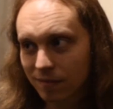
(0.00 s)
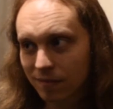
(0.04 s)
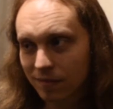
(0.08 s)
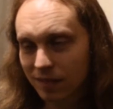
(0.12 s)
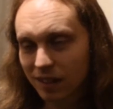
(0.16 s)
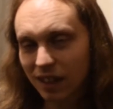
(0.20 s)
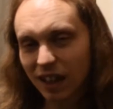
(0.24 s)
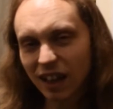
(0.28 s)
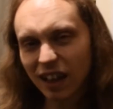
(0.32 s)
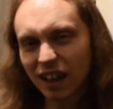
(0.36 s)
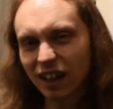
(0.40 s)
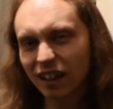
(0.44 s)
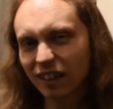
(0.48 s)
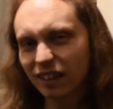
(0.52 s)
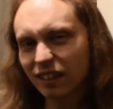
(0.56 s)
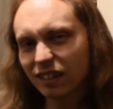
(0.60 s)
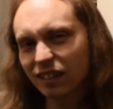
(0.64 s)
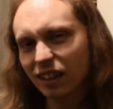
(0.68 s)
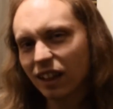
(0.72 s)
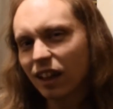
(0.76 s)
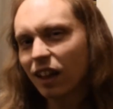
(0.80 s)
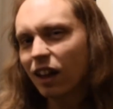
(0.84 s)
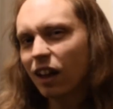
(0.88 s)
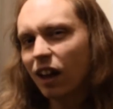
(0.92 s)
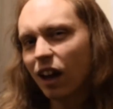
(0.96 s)
Yeah,
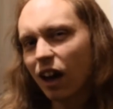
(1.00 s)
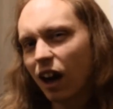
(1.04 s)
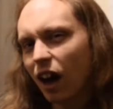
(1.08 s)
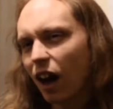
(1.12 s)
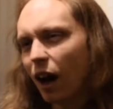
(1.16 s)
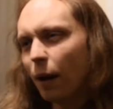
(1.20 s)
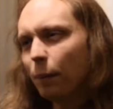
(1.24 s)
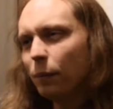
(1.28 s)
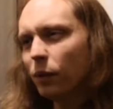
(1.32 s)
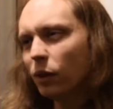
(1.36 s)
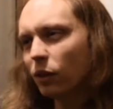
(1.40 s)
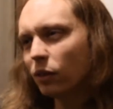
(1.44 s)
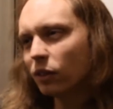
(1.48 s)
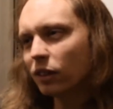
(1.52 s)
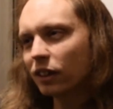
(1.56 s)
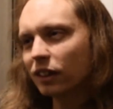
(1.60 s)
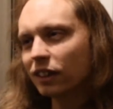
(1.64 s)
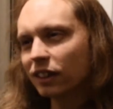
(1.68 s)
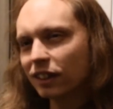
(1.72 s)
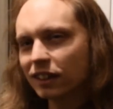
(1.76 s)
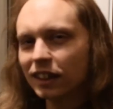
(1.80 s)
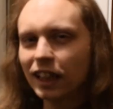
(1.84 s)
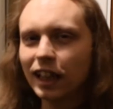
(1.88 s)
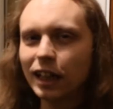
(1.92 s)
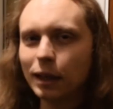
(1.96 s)
I'm not the
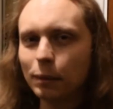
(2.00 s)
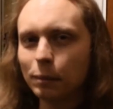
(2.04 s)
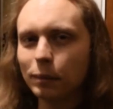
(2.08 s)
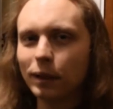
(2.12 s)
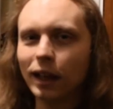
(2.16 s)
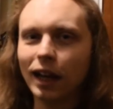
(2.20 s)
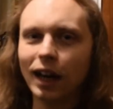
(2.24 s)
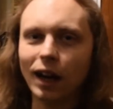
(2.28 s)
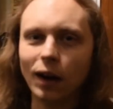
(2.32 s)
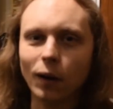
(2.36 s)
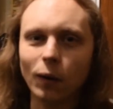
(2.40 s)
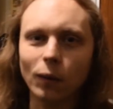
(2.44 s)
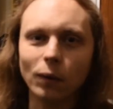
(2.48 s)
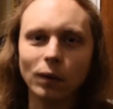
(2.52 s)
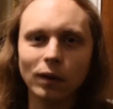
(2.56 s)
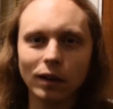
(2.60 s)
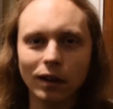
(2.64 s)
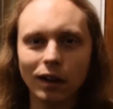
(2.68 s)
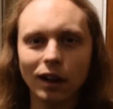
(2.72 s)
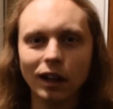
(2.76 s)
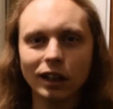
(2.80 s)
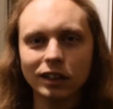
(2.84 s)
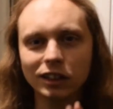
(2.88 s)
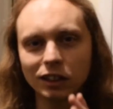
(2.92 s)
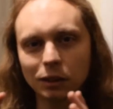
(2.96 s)
same now,
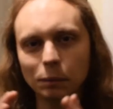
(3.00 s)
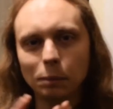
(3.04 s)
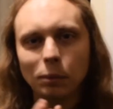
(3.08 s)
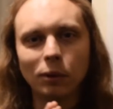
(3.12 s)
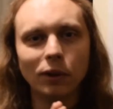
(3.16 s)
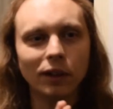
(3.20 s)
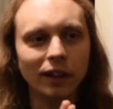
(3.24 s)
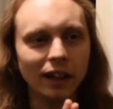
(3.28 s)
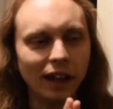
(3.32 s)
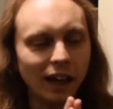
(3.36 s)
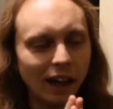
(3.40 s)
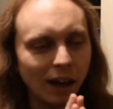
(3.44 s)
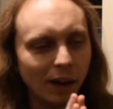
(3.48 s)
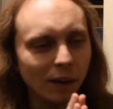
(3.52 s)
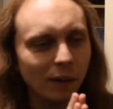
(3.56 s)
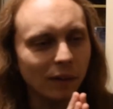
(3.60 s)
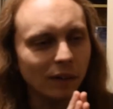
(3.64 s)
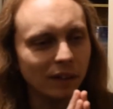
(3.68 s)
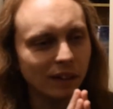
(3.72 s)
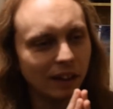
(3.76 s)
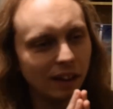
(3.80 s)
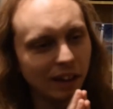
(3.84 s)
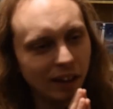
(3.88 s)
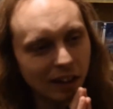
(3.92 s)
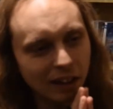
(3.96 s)
I should point out.
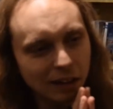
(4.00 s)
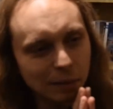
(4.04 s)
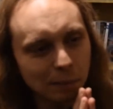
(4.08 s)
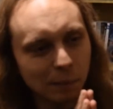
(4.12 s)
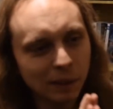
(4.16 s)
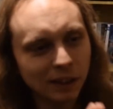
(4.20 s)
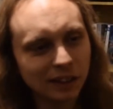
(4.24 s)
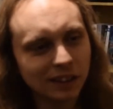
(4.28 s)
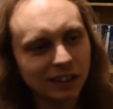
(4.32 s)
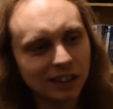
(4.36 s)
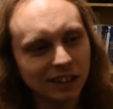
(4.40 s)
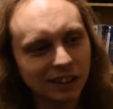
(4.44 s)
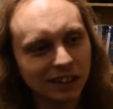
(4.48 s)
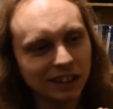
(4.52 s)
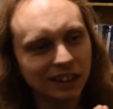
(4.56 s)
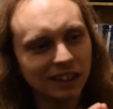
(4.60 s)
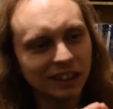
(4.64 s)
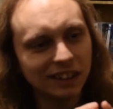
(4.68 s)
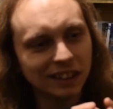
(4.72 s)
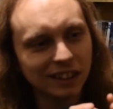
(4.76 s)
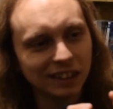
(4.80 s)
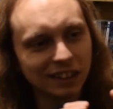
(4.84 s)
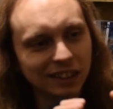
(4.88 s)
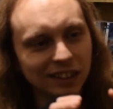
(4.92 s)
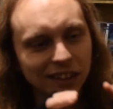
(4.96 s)
As much as
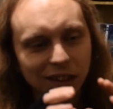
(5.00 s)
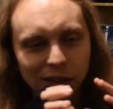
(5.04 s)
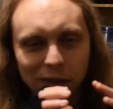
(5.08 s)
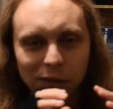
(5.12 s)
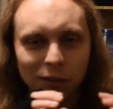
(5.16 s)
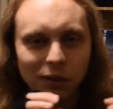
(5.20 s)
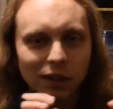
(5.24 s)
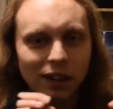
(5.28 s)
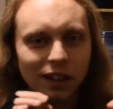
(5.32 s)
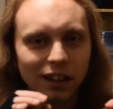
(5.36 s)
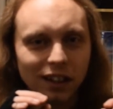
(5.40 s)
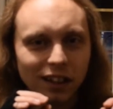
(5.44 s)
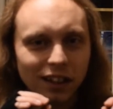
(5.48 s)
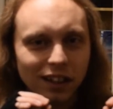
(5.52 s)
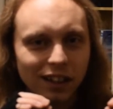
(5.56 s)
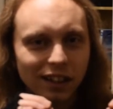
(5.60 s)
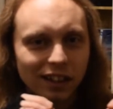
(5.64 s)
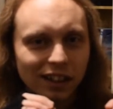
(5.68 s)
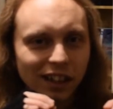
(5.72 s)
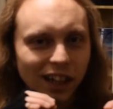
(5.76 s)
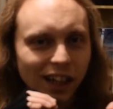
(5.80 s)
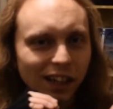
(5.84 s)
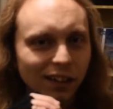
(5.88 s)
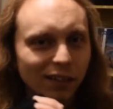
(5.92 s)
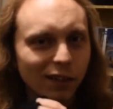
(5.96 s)
this is still
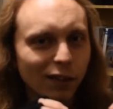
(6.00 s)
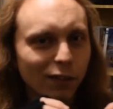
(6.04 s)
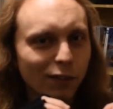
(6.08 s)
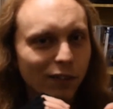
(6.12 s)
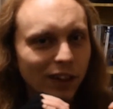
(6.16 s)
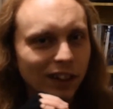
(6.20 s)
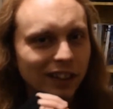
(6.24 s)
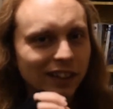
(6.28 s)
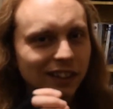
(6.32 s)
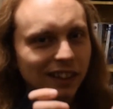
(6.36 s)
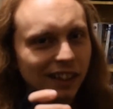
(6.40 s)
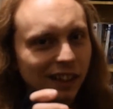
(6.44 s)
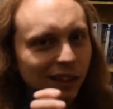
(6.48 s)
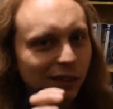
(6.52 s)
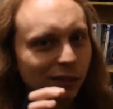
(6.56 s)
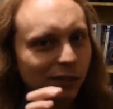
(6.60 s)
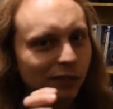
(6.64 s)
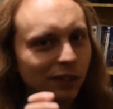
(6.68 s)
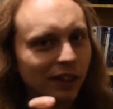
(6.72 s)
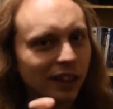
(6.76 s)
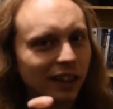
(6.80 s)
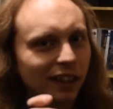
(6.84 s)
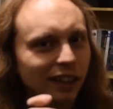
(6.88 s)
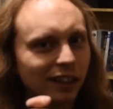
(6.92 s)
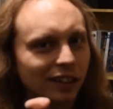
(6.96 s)
kind of a fascinating
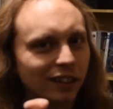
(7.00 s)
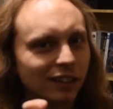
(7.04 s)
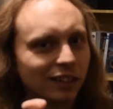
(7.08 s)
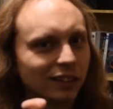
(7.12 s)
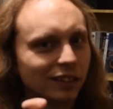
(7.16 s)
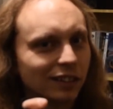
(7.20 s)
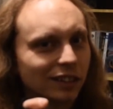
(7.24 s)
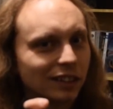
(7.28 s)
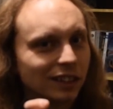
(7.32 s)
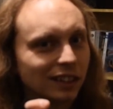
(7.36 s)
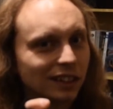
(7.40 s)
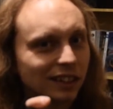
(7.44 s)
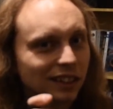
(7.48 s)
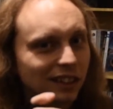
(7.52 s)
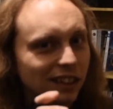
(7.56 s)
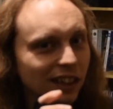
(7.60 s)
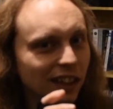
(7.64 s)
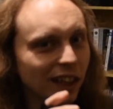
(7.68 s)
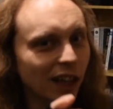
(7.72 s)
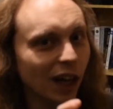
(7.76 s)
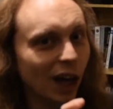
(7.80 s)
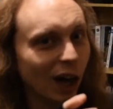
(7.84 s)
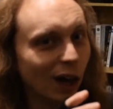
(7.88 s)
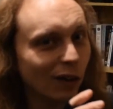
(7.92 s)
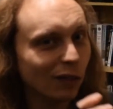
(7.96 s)
thing to
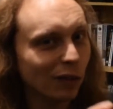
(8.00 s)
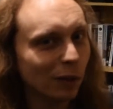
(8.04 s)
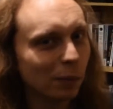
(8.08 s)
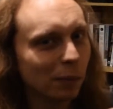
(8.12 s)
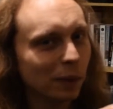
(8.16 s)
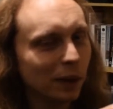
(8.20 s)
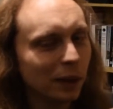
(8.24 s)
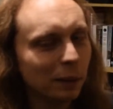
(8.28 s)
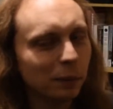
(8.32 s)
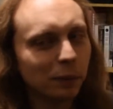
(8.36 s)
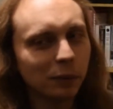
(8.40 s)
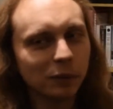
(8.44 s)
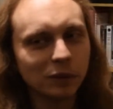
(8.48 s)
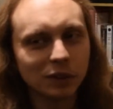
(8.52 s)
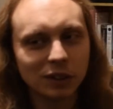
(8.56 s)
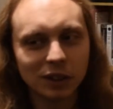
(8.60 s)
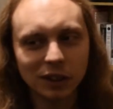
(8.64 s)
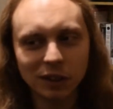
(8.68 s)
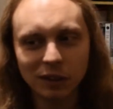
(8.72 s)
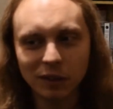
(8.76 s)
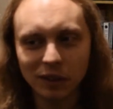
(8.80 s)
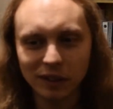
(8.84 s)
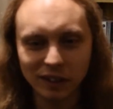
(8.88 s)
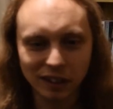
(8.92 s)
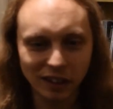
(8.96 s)
see other people do,
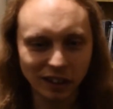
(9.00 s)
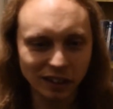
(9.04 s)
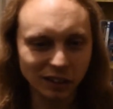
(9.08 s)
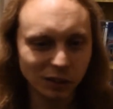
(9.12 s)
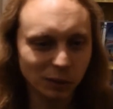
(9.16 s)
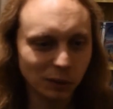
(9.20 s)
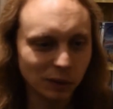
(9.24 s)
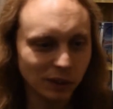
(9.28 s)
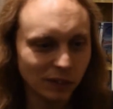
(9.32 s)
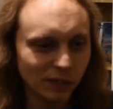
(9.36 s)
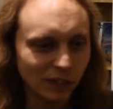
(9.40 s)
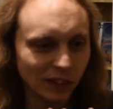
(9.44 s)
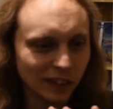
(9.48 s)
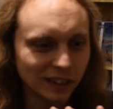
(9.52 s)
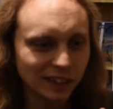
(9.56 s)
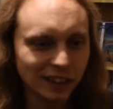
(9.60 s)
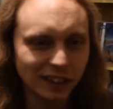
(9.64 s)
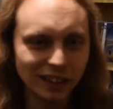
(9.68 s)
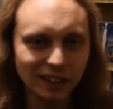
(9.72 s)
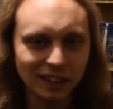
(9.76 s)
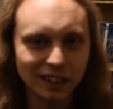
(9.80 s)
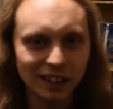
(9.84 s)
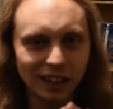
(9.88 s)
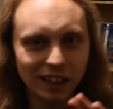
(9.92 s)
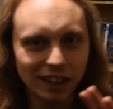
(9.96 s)
it's always
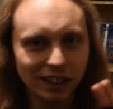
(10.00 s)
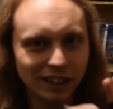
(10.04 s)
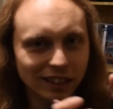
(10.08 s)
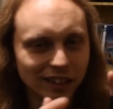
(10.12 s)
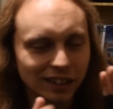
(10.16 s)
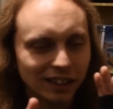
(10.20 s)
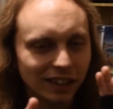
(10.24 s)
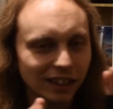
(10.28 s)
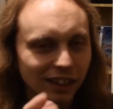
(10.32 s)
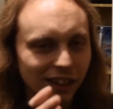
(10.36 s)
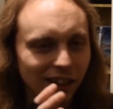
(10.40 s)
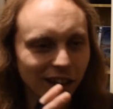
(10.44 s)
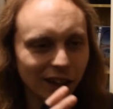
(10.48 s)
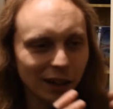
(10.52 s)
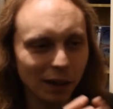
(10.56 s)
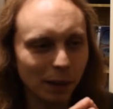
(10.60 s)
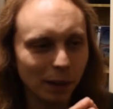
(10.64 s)
fascinating to see